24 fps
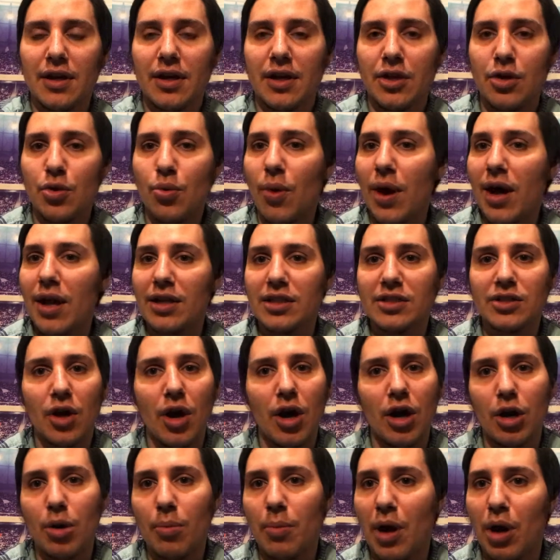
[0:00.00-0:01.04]
You want to
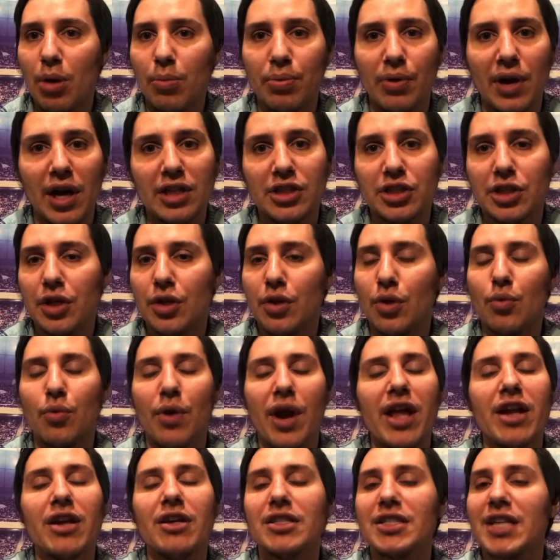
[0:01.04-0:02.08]
talk about pressure. The
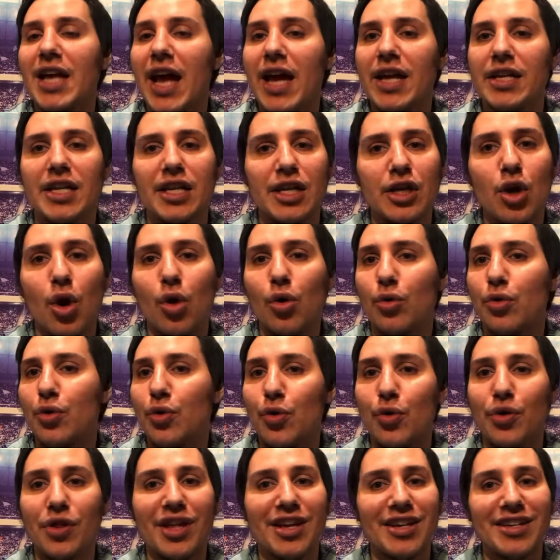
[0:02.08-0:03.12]
Raiders had to go
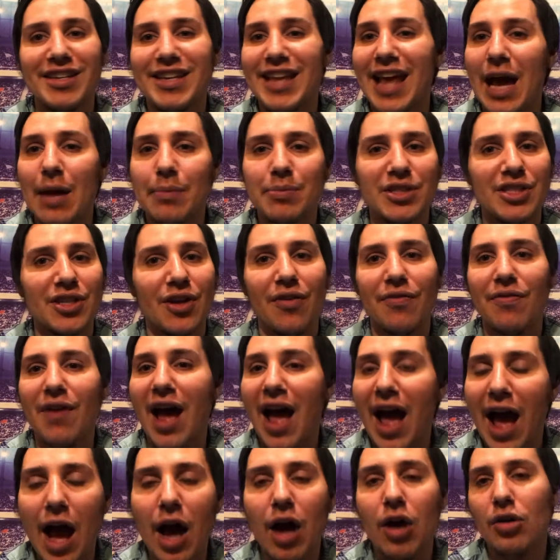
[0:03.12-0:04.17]
through the depths of
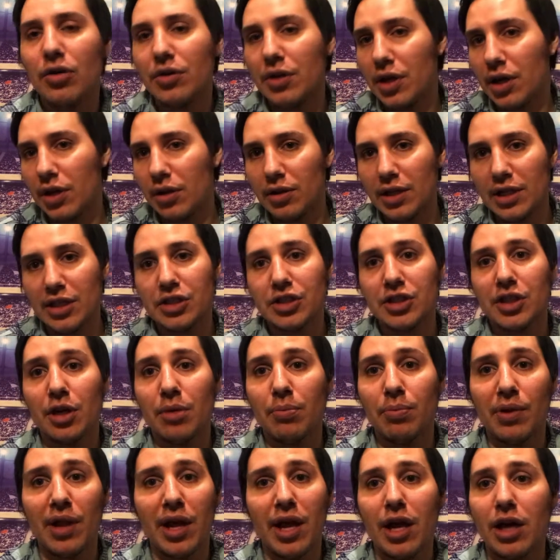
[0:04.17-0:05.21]
hell to clinch their
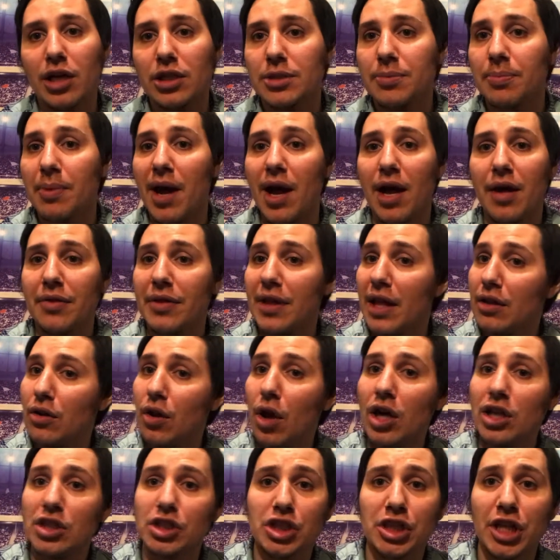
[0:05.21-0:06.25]
playoff spot. They
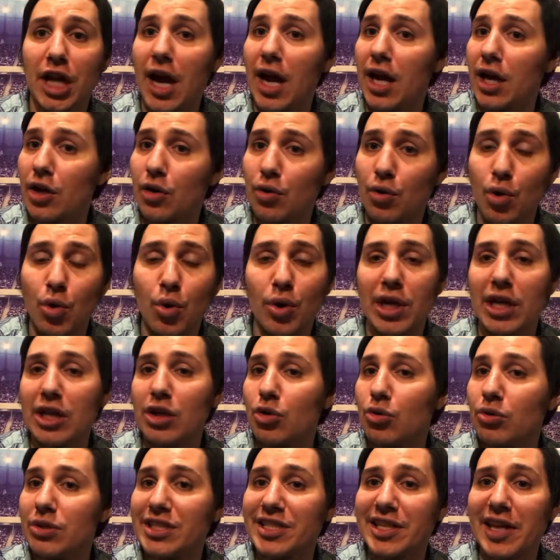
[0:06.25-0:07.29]
lost John Gruden
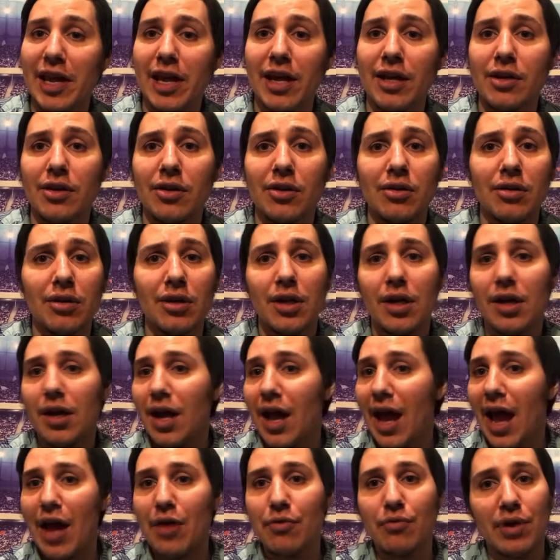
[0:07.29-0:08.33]
to a scandal.
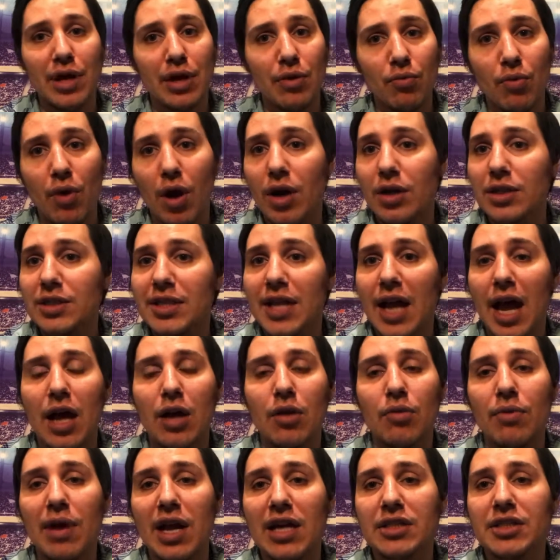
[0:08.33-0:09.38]
Henry Ruggs got
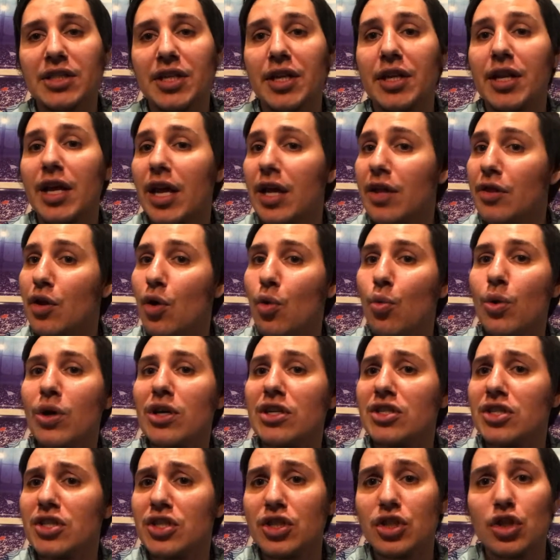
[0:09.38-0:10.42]
arrested. And there were
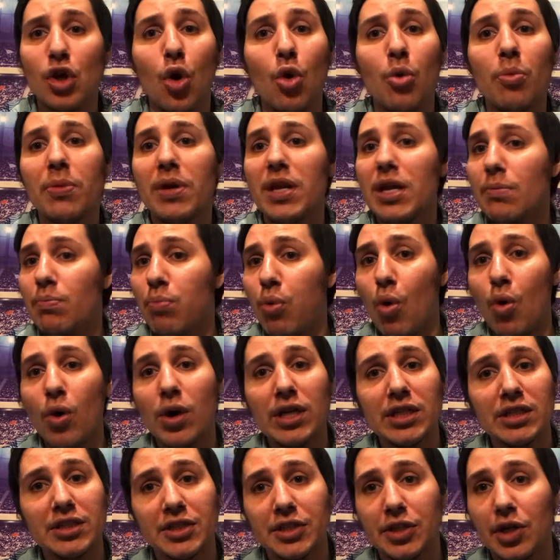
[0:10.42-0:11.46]
so many
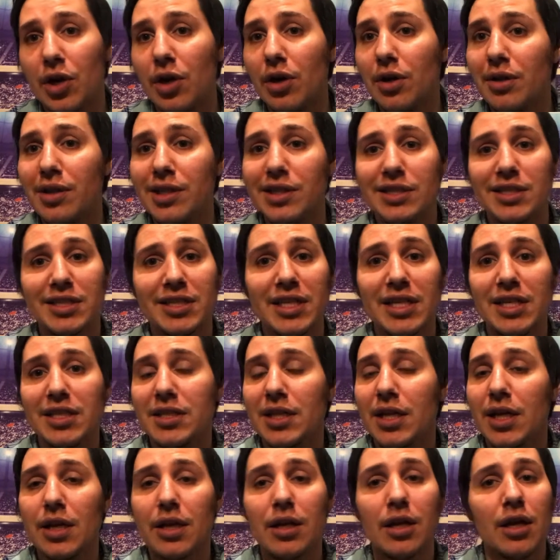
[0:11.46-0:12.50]
points during the
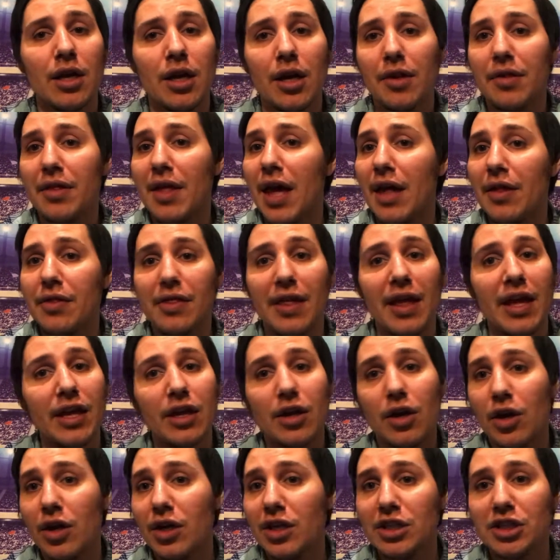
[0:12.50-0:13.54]
season that they
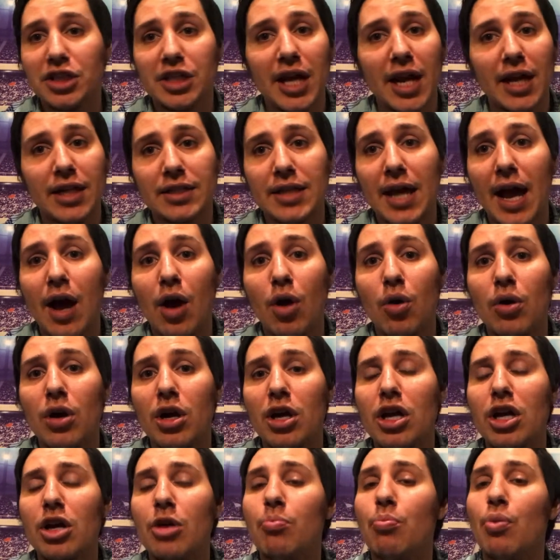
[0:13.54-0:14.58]
could have checked out.
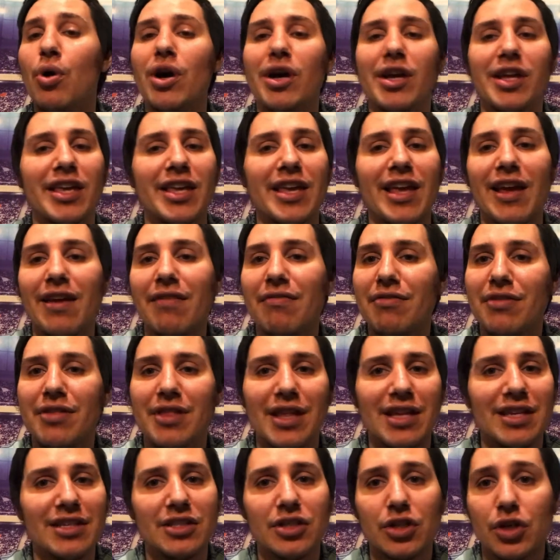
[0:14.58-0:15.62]
But give
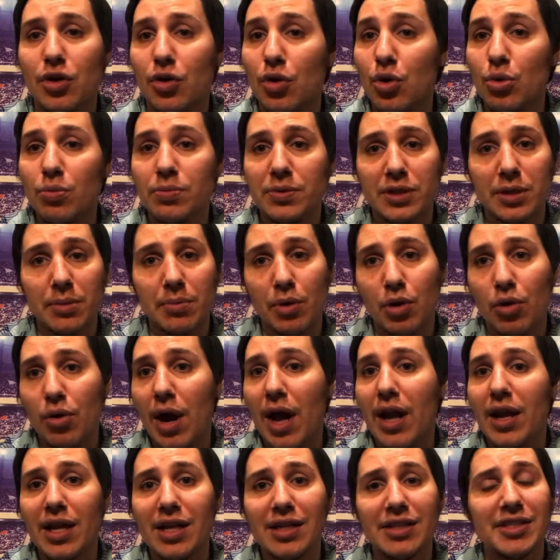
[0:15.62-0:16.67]
this group some
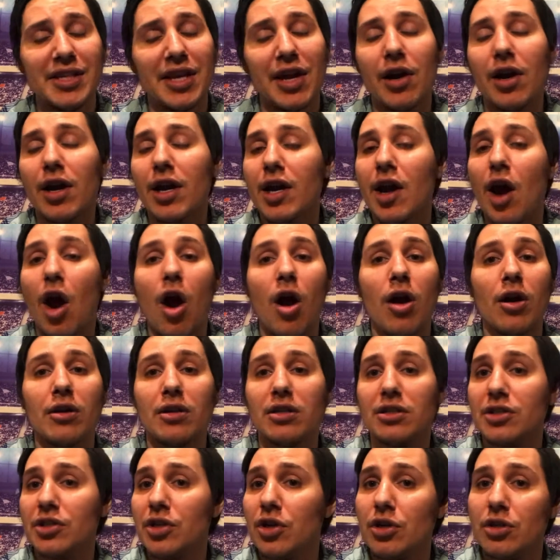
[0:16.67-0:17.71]
credit. Derek Carr
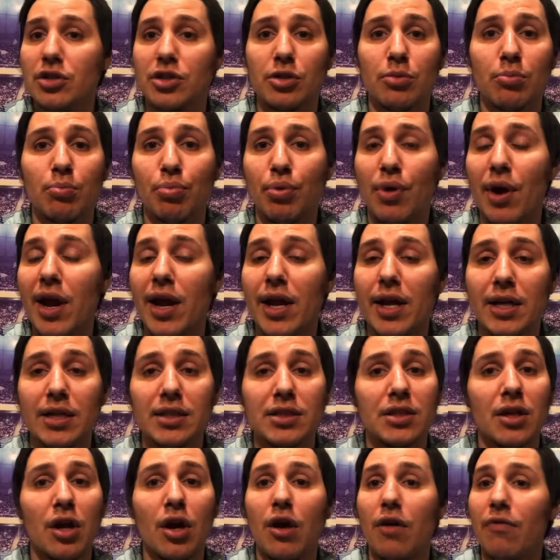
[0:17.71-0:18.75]
deserves some
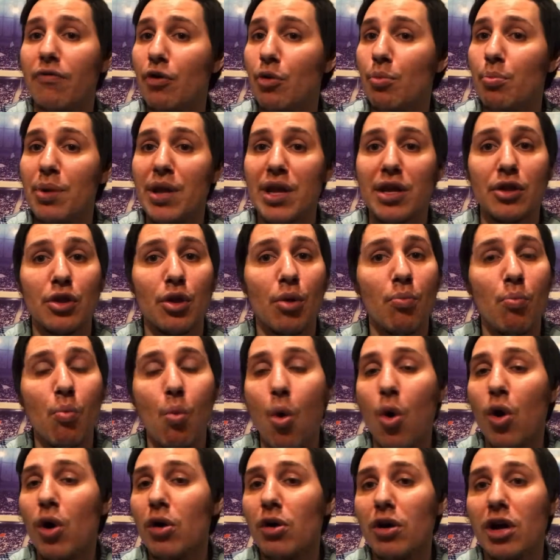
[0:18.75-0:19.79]
praise for being the
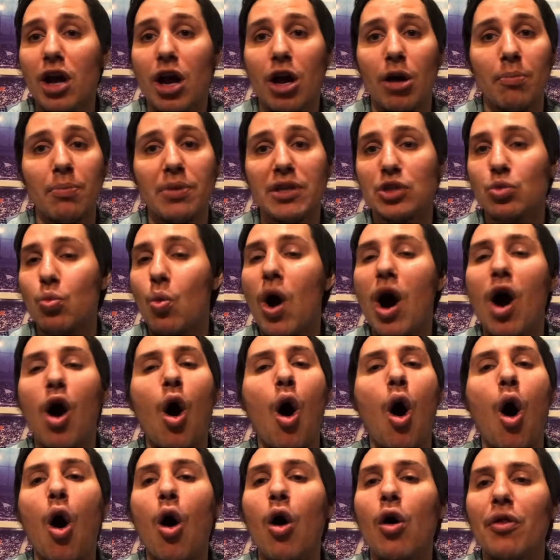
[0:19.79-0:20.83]
moral compass while
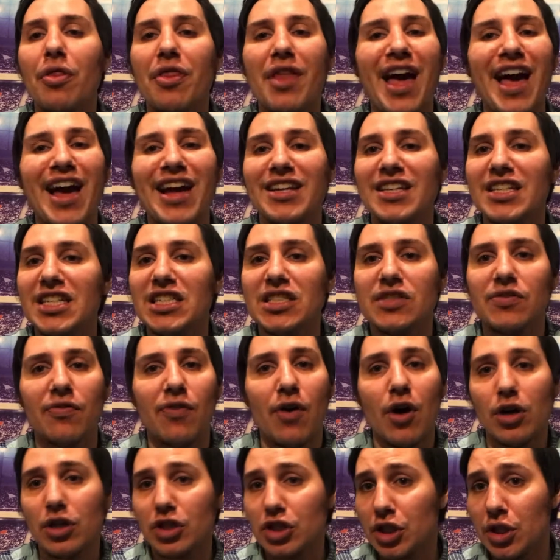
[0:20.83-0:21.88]
all that
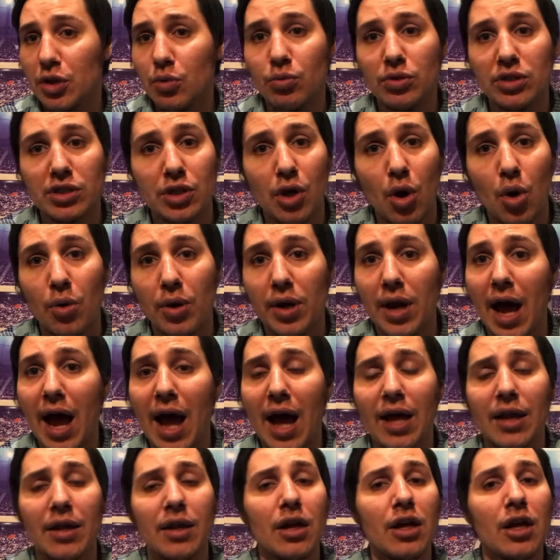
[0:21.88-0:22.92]
dysfunction was going
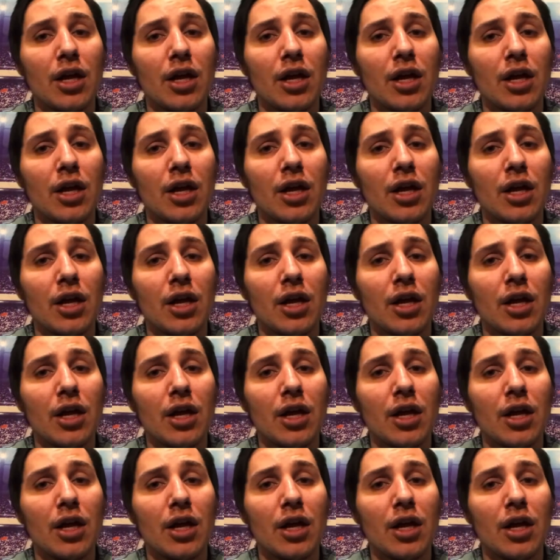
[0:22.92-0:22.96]
on.